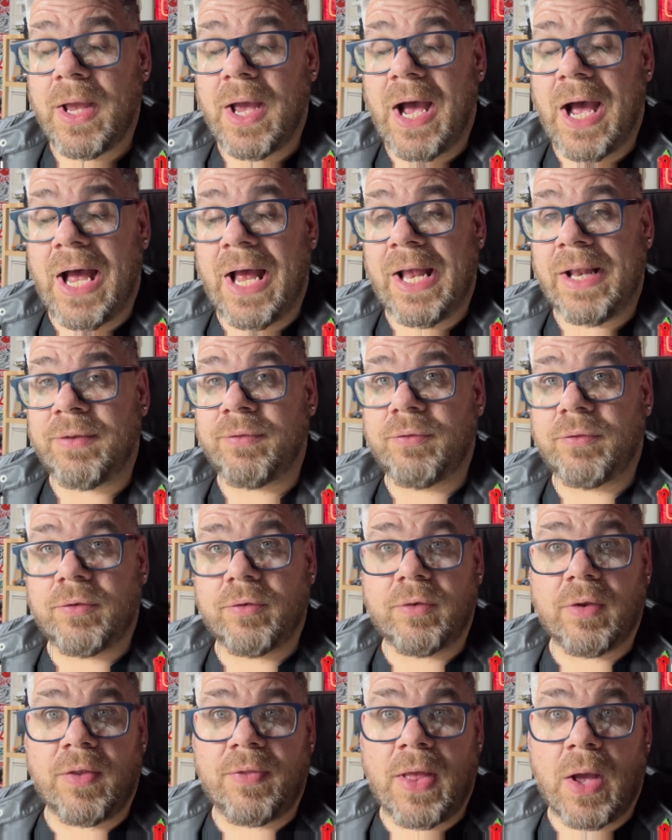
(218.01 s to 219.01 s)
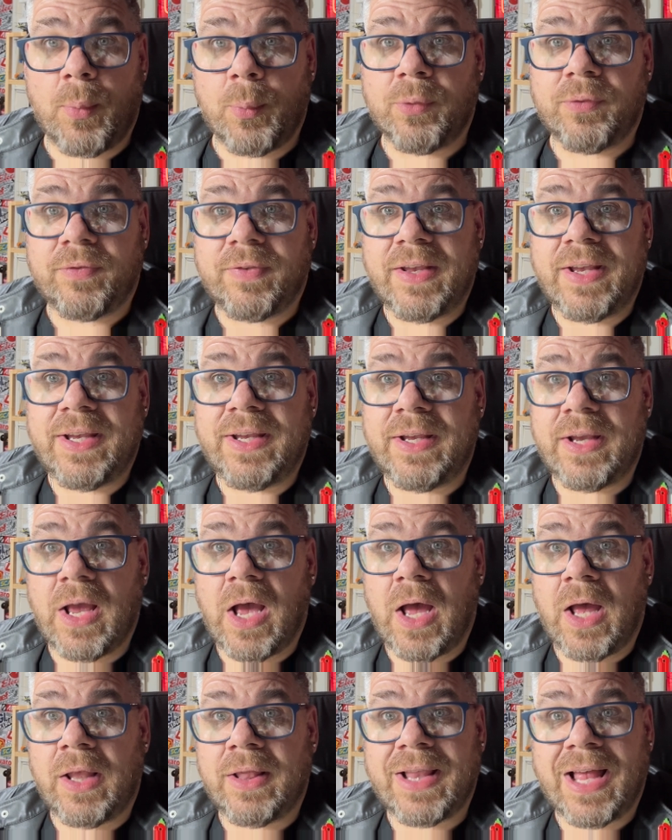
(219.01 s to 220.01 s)
and that was the
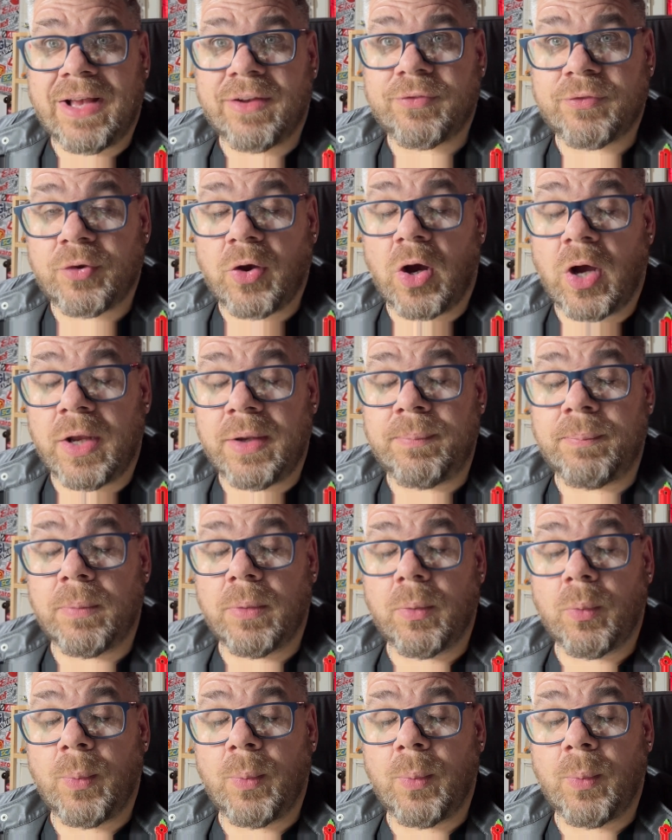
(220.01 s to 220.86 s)
last time